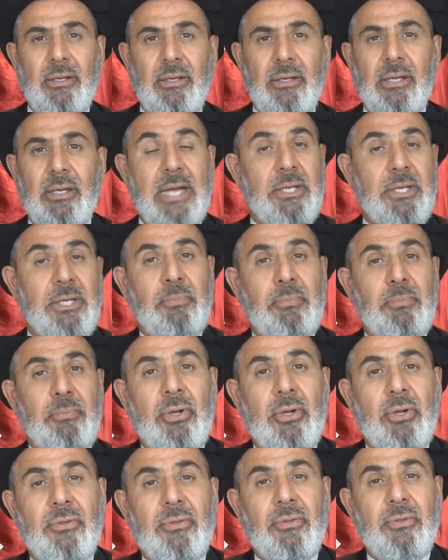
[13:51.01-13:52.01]
He has a
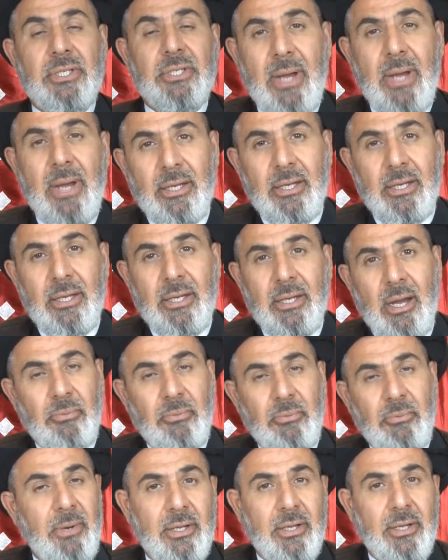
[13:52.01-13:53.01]
book, this man, Abu
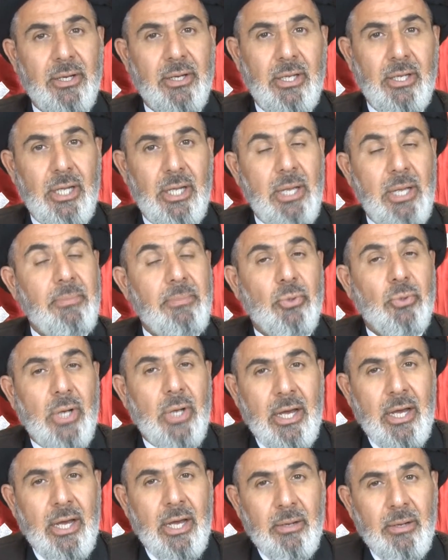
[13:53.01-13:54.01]
Bakr Ibn
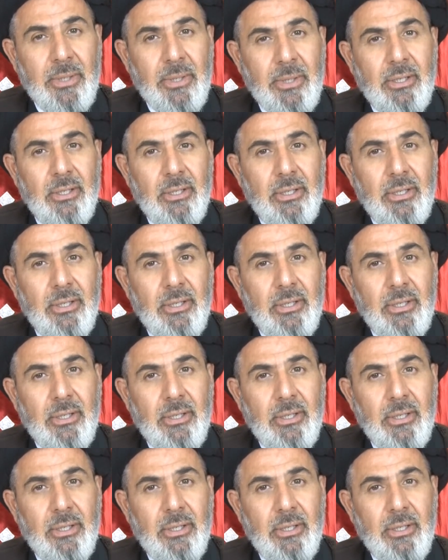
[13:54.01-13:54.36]
al-Arabi,